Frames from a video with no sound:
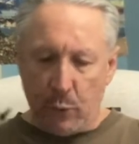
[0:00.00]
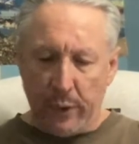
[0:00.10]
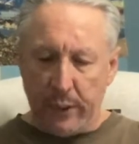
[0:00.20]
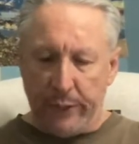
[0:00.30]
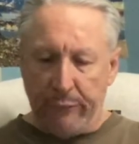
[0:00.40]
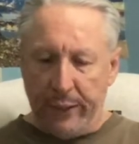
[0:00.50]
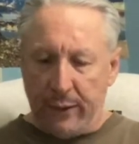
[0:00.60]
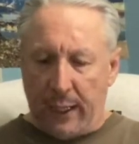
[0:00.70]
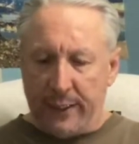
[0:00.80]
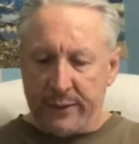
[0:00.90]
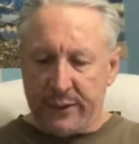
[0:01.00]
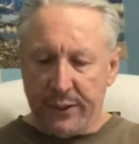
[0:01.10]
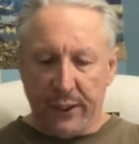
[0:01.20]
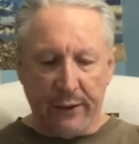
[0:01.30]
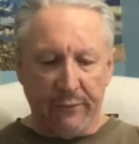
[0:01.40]
quickly realized that
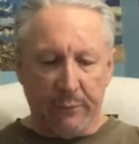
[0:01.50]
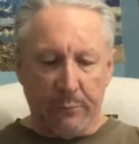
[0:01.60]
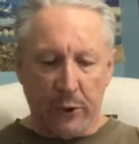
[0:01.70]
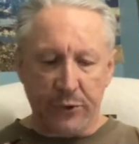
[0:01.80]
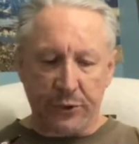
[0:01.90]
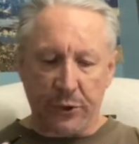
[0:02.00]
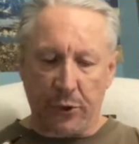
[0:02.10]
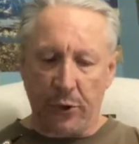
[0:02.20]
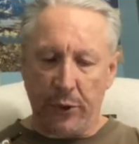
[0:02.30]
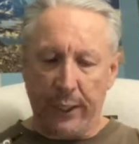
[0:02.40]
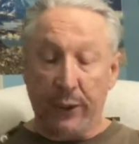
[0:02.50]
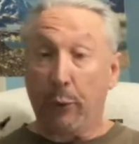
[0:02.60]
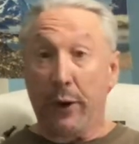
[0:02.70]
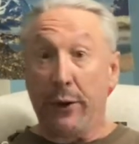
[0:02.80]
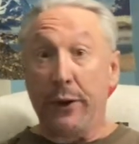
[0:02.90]
none of the bursts occurred
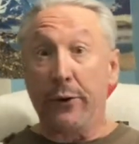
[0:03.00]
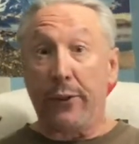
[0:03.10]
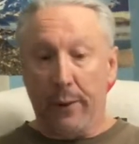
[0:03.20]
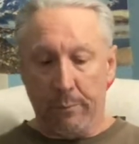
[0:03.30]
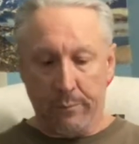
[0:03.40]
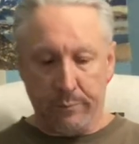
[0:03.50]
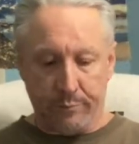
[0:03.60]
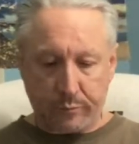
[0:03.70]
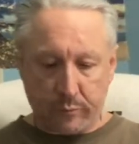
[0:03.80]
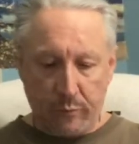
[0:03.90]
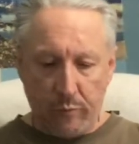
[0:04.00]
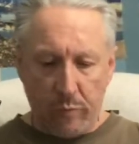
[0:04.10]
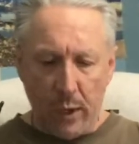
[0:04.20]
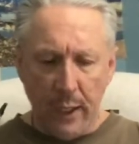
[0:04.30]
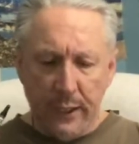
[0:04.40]
anywhere near them.
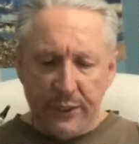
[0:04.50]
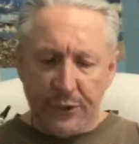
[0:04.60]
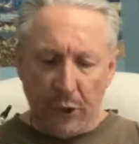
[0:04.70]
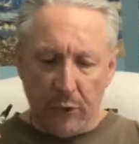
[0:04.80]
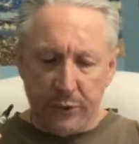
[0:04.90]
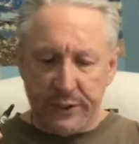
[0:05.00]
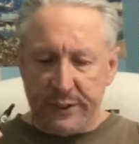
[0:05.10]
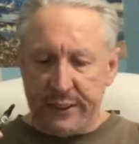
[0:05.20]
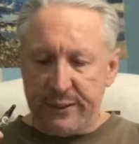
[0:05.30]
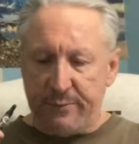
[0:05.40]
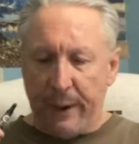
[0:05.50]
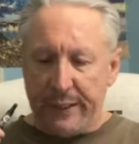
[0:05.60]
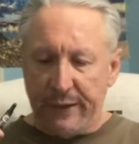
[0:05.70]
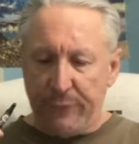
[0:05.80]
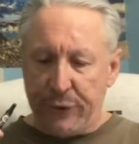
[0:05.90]
So, since these
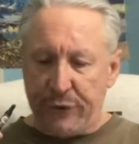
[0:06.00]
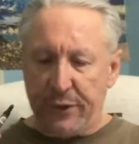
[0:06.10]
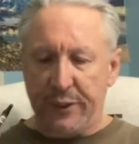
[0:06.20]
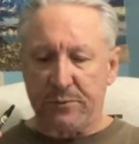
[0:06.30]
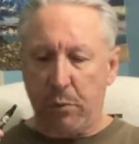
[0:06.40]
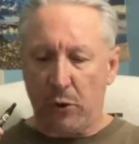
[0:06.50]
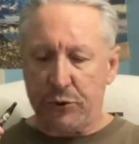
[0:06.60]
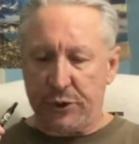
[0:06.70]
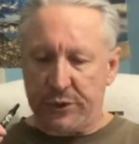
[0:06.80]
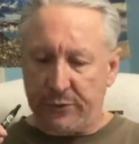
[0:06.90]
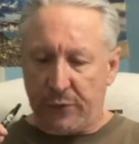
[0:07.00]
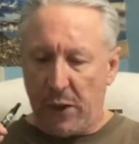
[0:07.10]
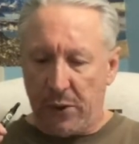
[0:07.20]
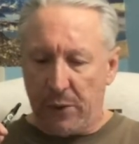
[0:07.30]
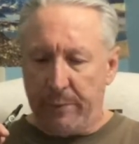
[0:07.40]
magnificent explosions of
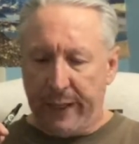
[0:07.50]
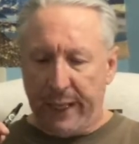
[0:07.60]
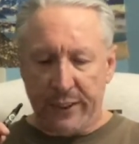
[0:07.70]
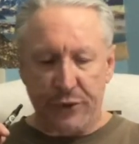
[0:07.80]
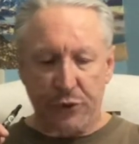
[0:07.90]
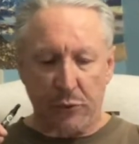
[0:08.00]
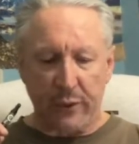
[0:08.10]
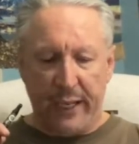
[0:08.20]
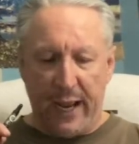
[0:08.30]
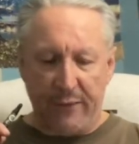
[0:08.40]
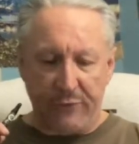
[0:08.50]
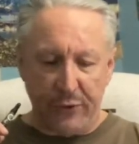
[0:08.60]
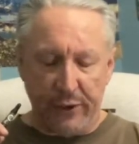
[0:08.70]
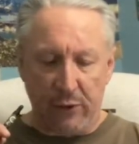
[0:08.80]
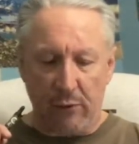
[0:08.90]
color began shortly after
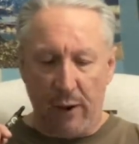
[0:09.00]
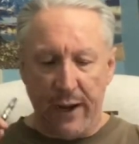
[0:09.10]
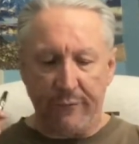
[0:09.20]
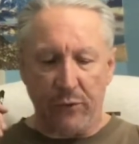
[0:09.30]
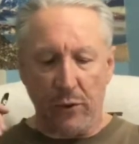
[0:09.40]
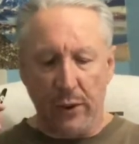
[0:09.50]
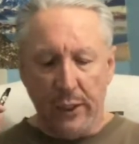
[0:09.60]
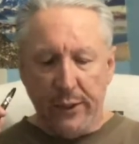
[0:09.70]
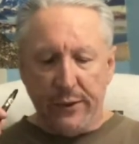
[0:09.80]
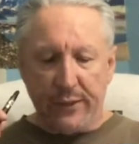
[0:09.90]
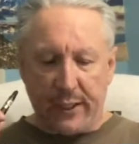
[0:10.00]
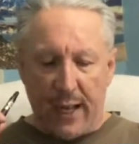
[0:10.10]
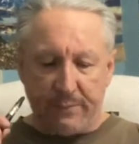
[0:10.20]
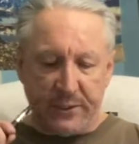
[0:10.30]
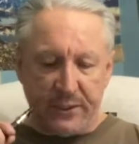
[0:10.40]
their arrival, the
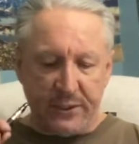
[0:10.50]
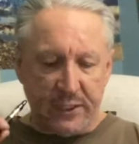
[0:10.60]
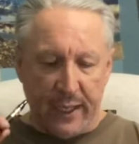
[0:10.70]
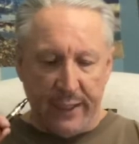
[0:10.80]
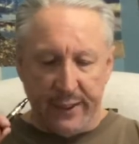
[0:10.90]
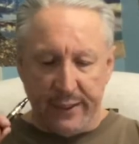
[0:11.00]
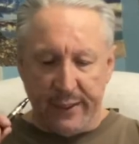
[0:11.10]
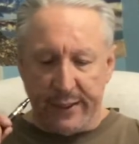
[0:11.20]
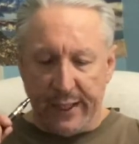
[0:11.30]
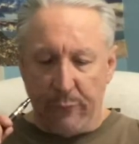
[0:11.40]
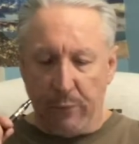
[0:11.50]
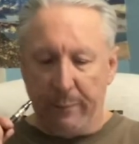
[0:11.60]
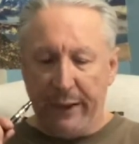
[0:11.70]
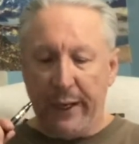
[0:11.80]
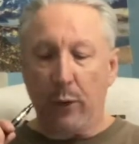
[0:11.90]
cops decided that they were
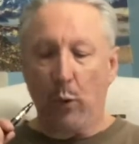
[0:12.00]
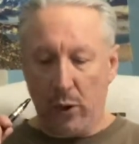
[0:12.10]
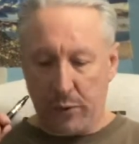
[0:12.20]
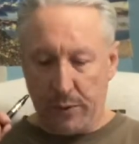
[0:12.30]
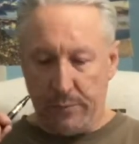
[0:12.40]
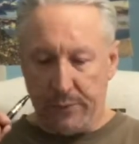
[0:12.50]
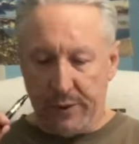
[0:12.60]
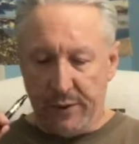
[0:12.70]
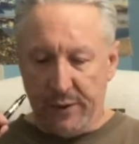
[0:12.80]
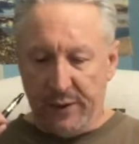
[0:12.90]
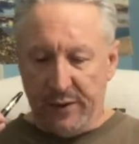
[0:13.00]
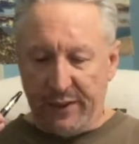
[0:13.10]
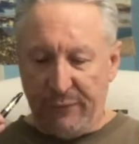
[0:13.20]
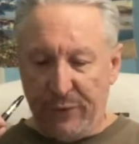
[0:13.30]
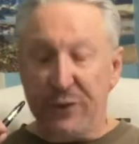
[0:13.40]
being welcomed.
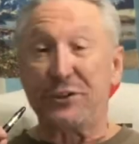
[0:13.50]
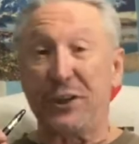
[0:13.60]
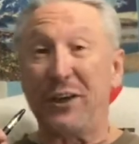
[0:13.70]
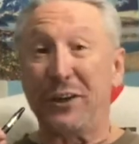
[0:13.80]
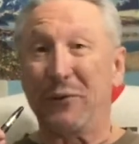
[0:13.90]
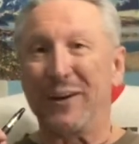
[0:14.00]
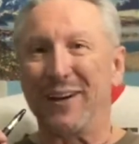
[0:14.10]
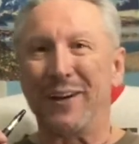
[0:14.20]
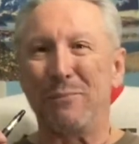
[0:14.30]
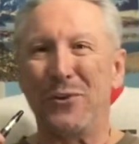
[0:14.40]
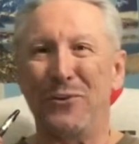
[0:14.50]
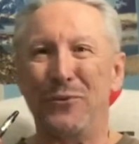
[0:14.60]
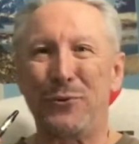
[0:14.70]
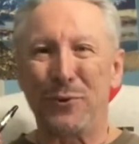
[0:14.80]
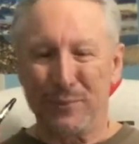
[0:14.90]
They felt genuinely
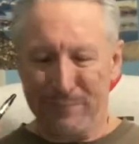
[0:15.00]
moved.